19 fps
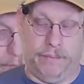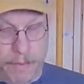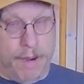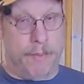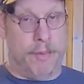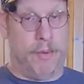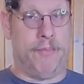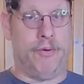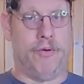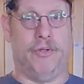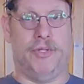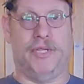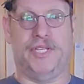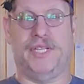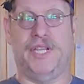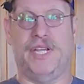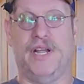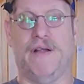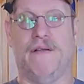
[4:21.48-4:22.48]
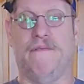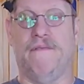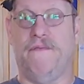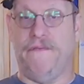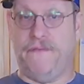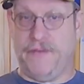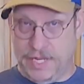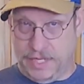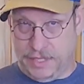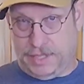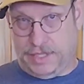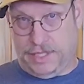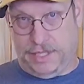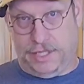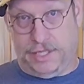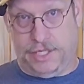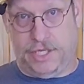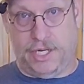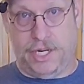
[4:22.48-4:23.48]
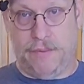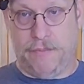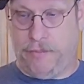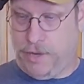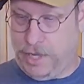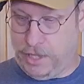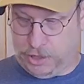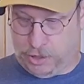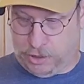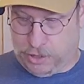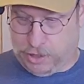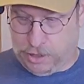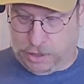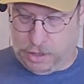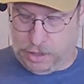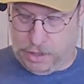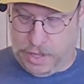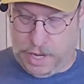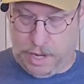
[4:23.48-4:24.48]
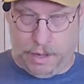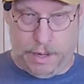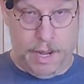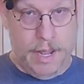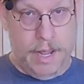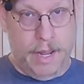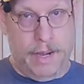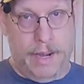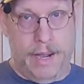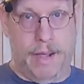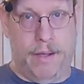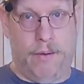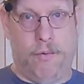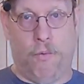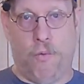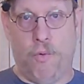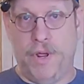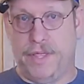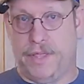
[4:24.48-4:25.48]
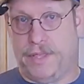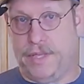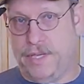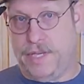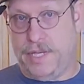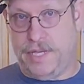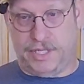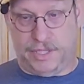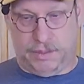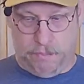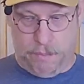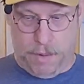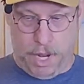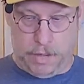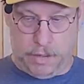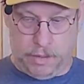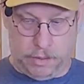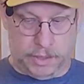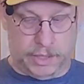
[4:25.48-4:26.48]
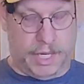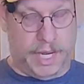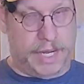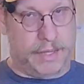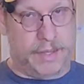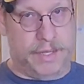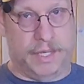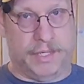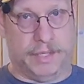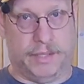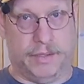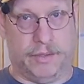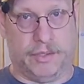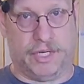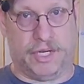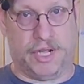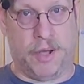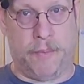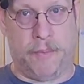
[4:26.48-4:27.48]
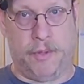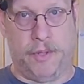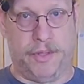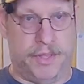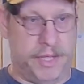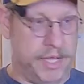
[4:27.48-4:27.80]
But I'm gonna pull this here vintage pressure cooker out. Now, with these models like this, there's a couple of